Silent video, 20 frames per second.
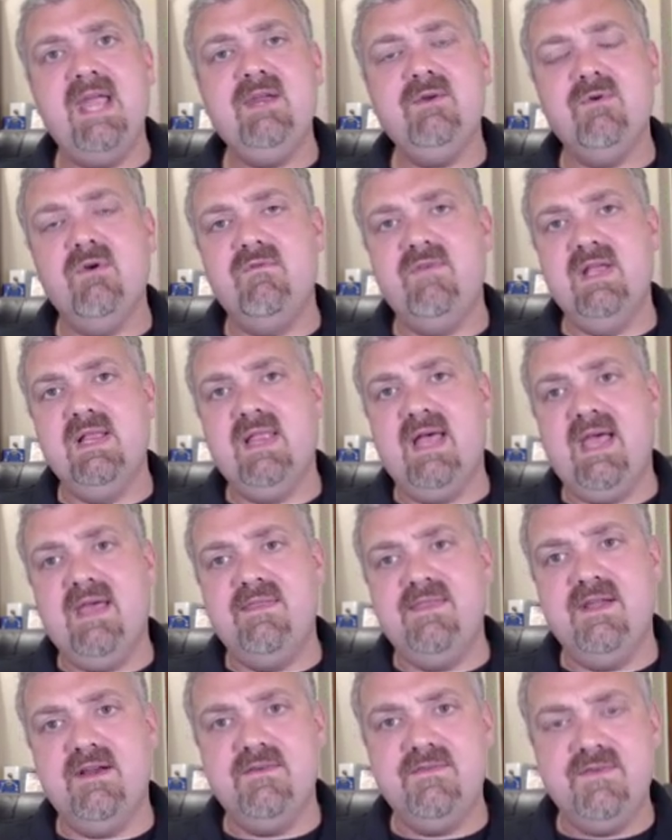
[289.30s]

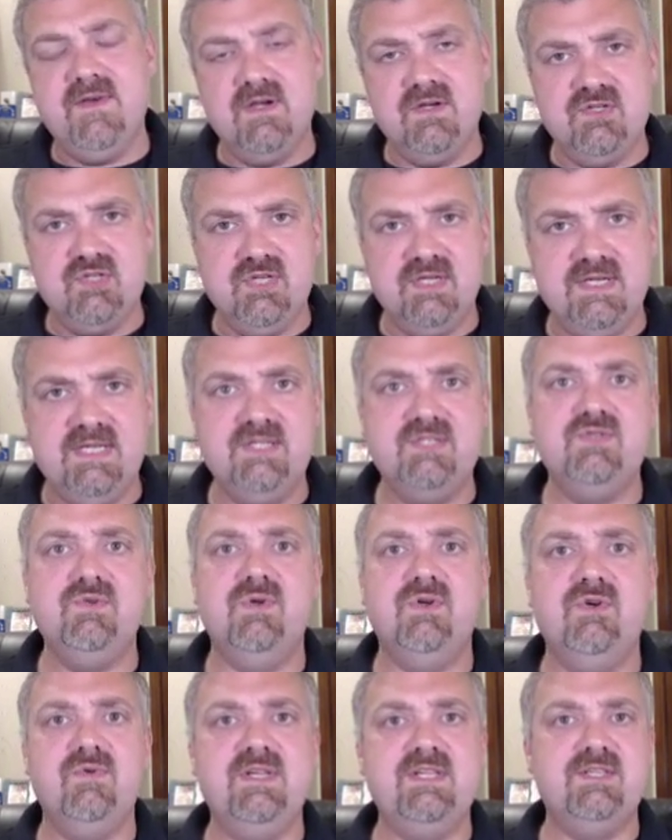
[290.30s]
Microvilli, their function
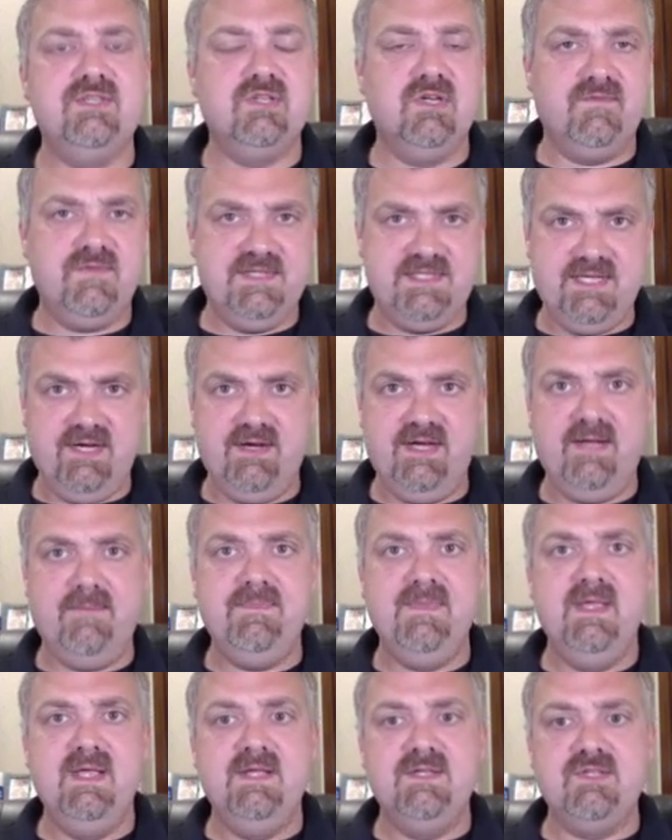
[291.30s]
is to increase surface
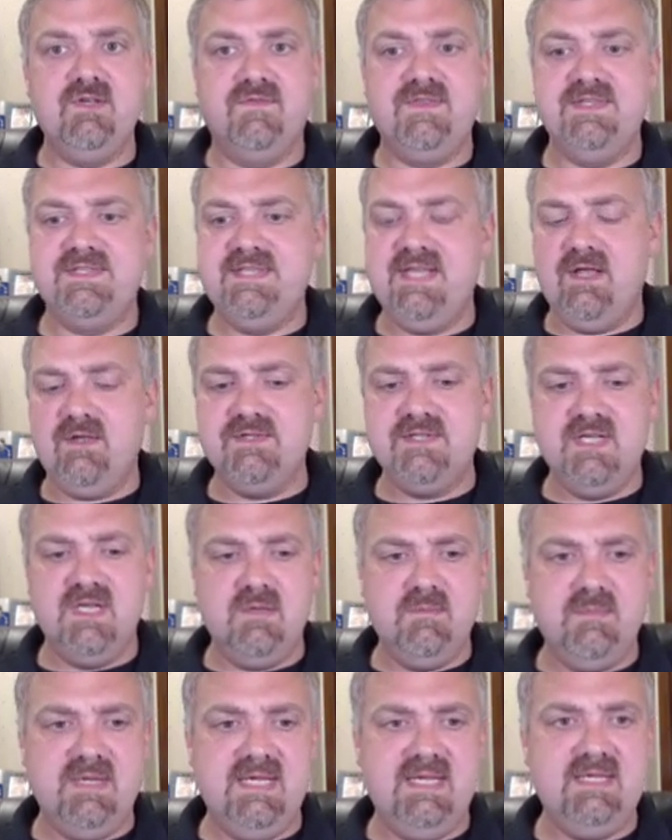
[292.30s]
area. So if the
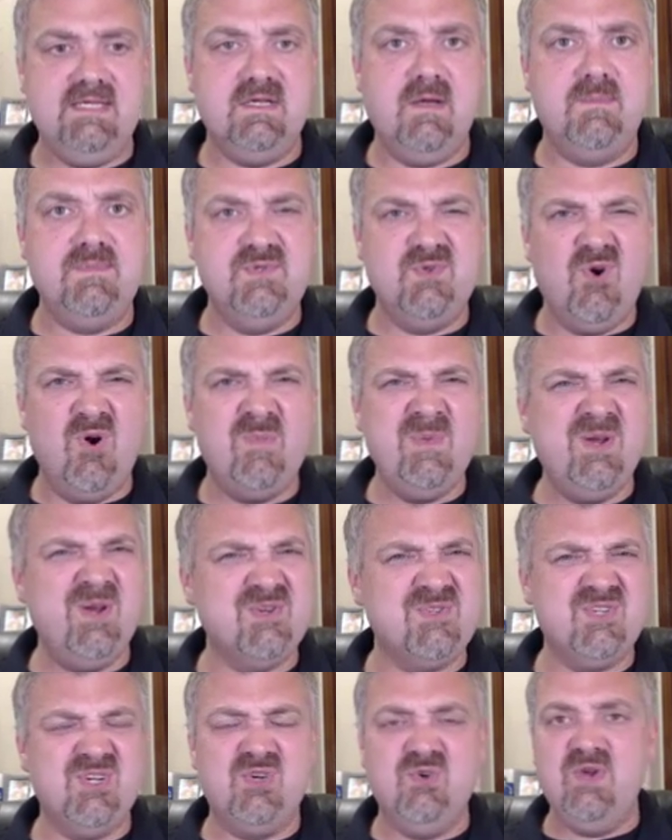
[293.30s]
cell's going to be
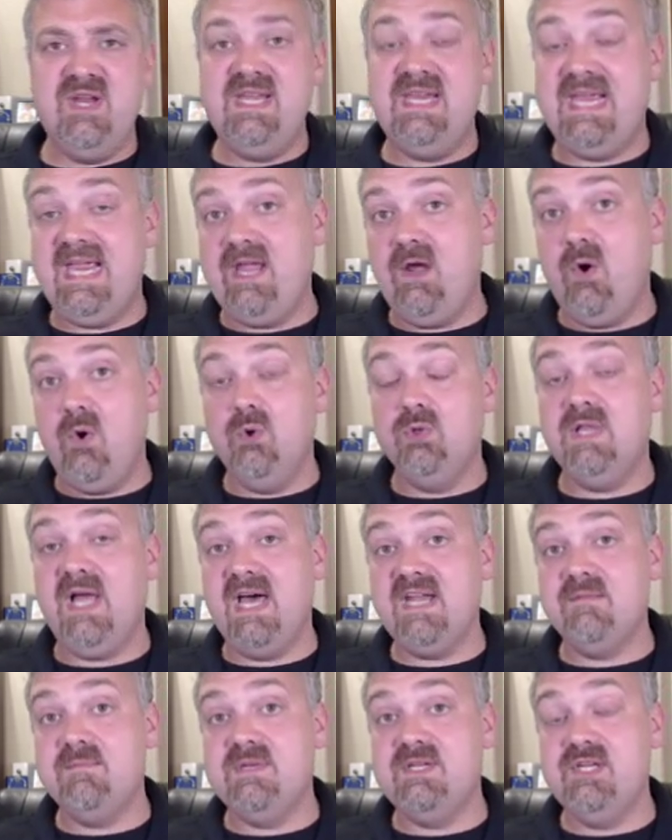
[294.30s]
absorbing or secreting a
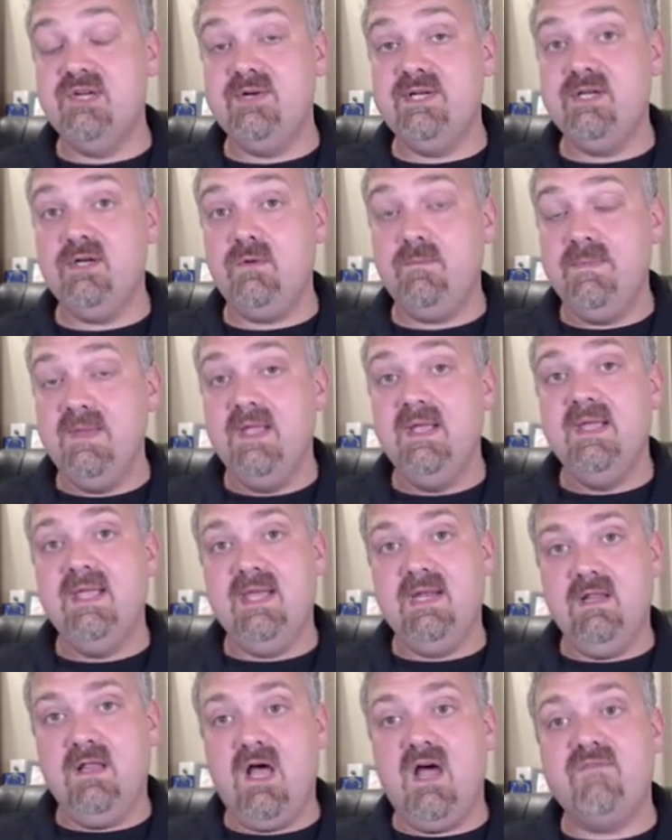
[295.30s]
whole lot of material,
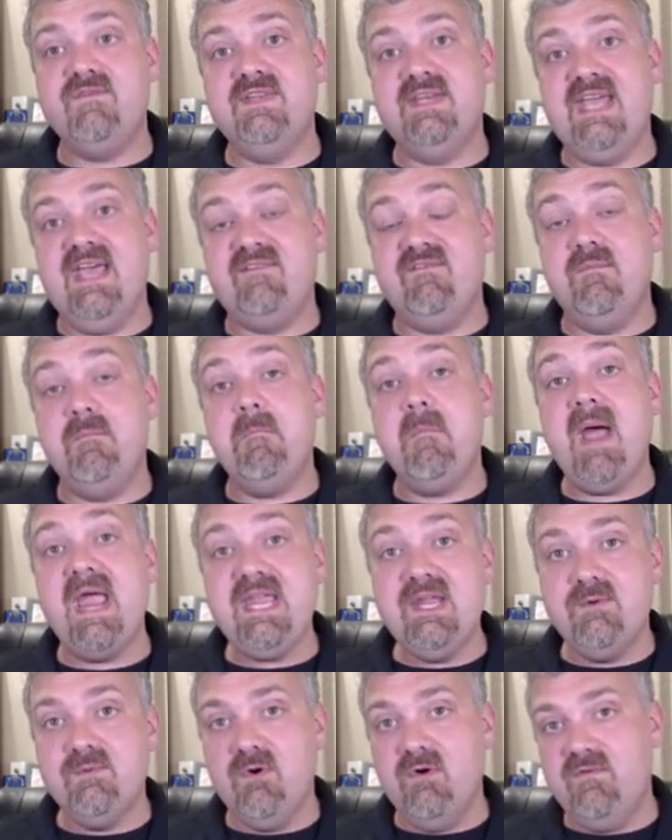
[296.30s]
it'll often have
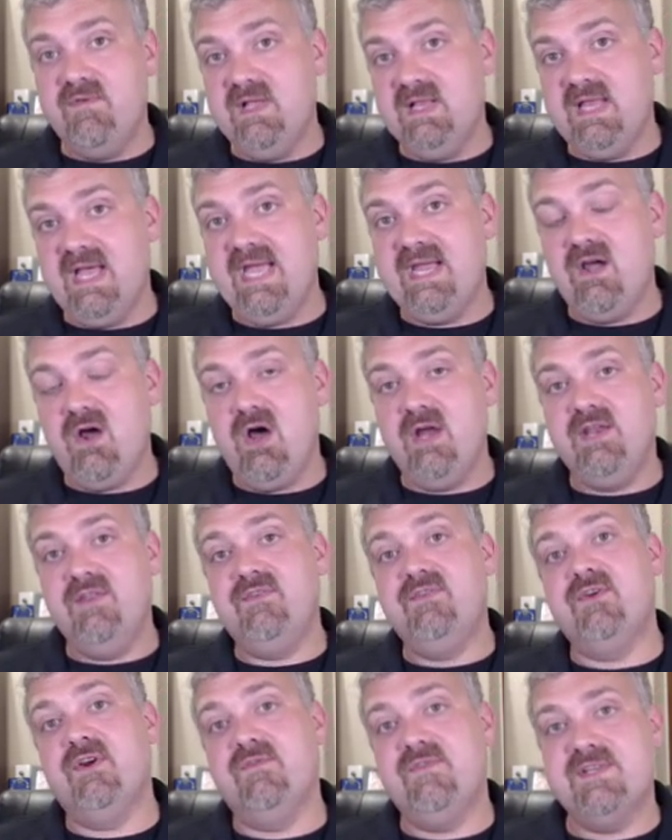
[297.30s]
microvilli
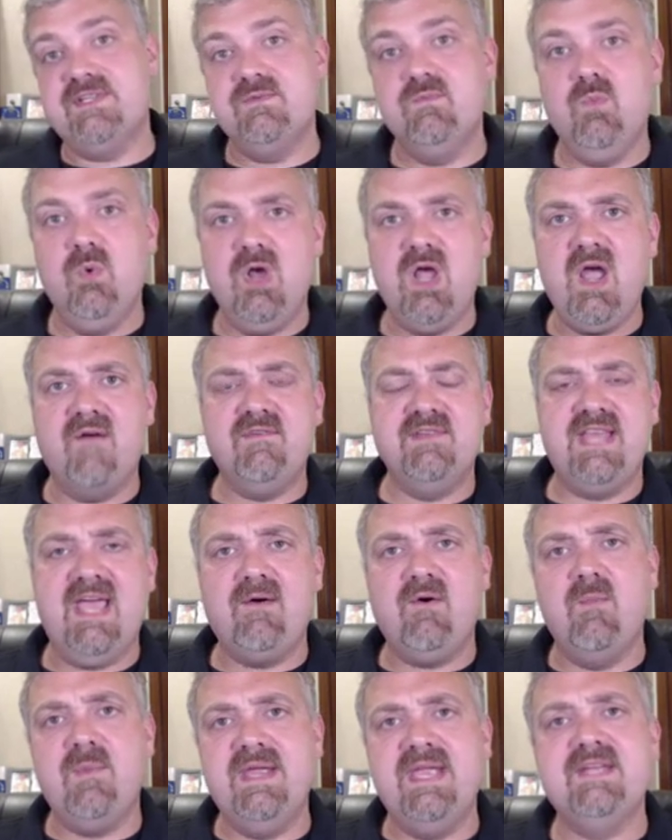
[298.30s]
on its surface. We'll
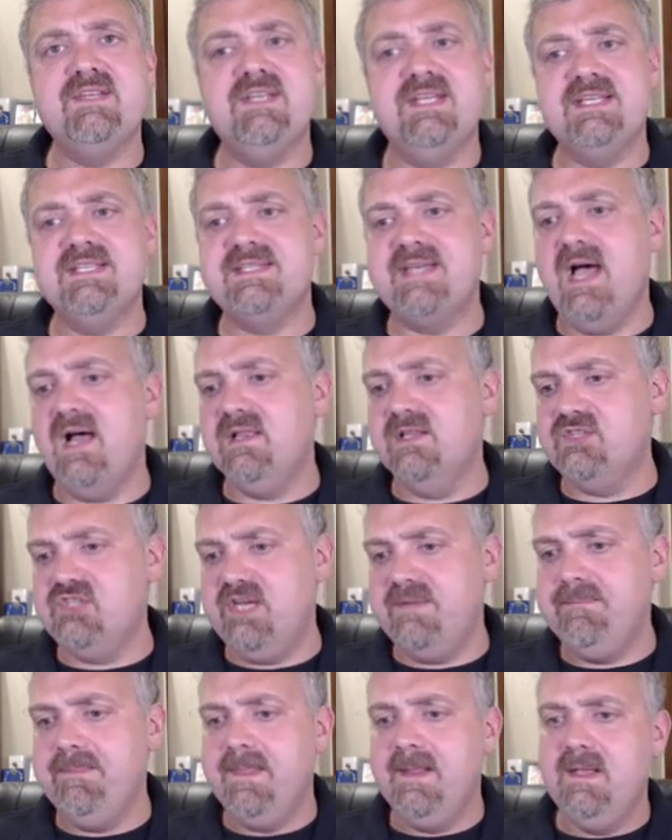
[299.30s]
cover that when we get to
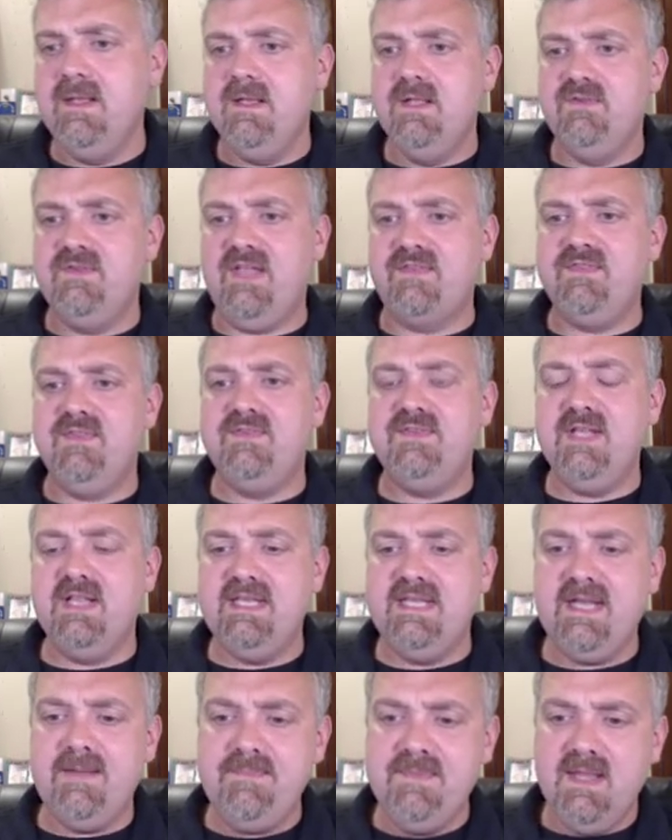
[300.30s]
histology. So that's the
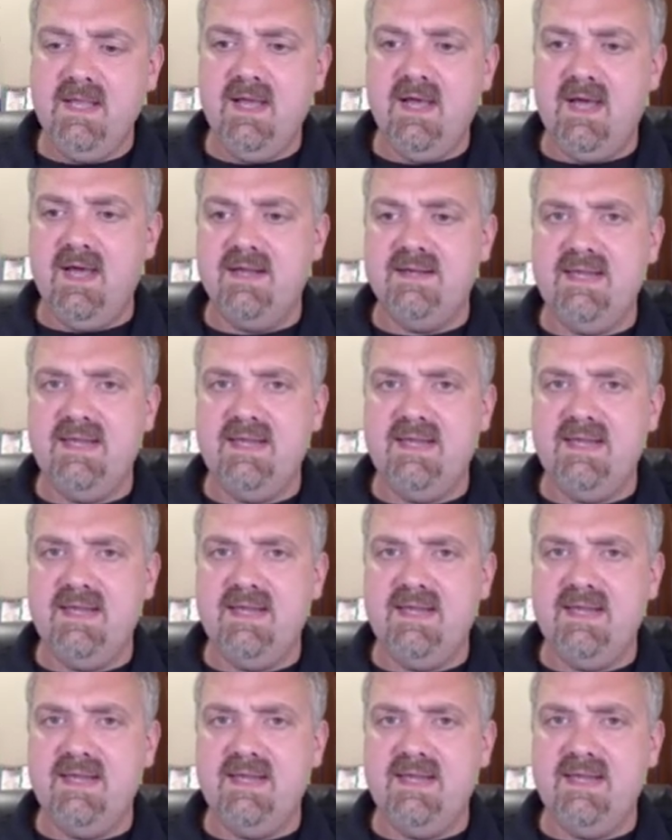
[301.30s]
cilia.